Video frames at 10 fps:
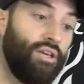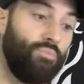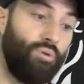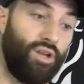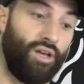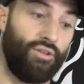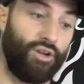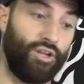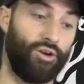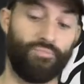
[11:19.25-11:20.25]
But there
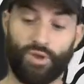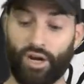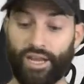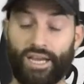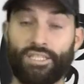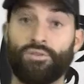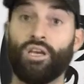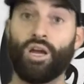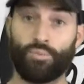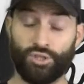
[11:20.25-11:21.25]
you go. All right, guys,
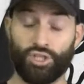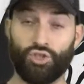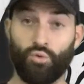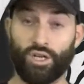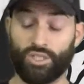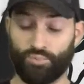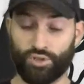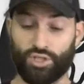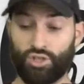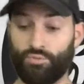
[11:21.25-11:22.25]
appreciate you watching,
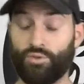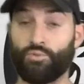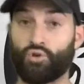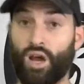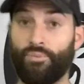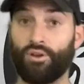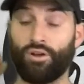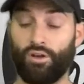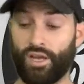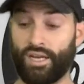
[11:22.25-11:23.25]
appreciate you subscribing
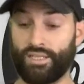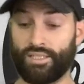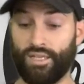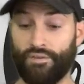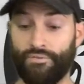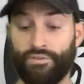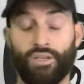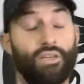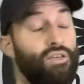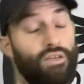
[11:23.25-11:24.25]
and all that kind of stuff.
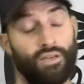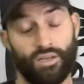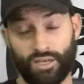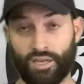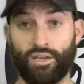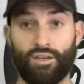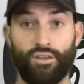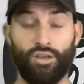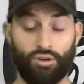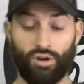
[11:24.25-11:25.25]

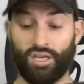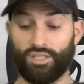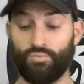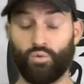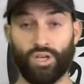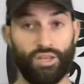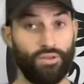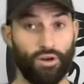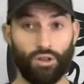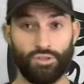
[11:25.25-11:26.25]
Y'all are awesome. We're getting
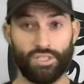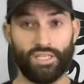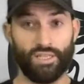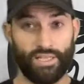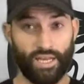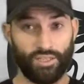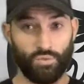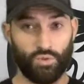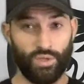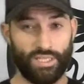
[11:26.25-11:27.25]
there close to 10,000.
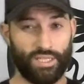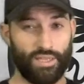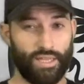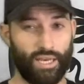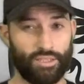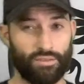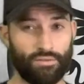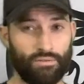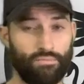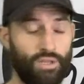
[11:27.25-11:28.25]
Once we get to
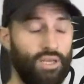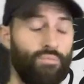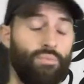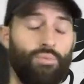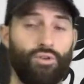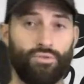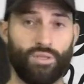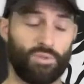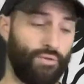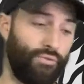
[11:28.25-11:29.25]
10,000... We'll be doing
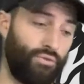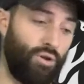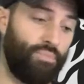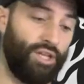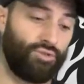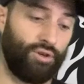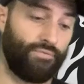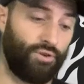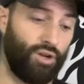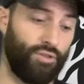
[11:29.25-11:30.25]
some stuff over on
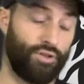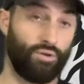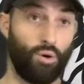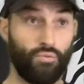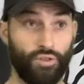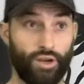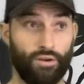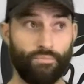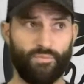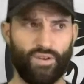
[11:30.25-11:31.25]
Patreon for y'all that are over
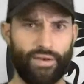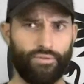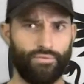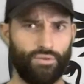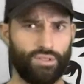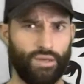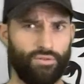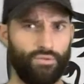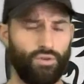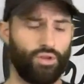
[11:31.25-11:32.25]
there. 5 of you,
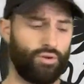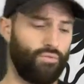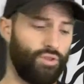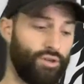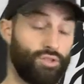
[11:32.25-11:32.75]
7 of you that are over there.